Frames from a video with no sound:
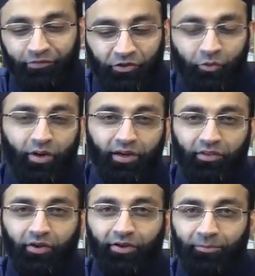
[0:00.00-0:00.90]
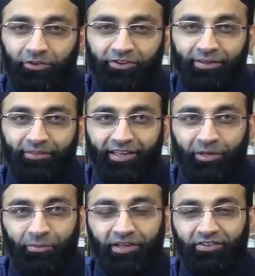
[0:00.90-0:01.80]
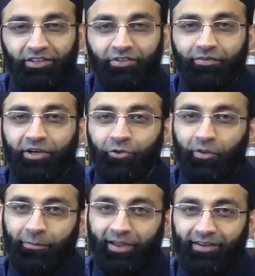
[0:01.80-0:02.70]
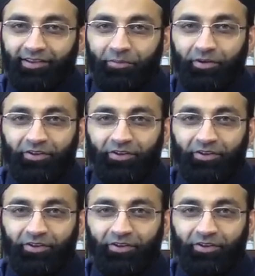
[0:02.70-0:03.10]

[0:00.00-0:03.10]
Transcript: if you are not a Muslim, then it makes sense why you are panic,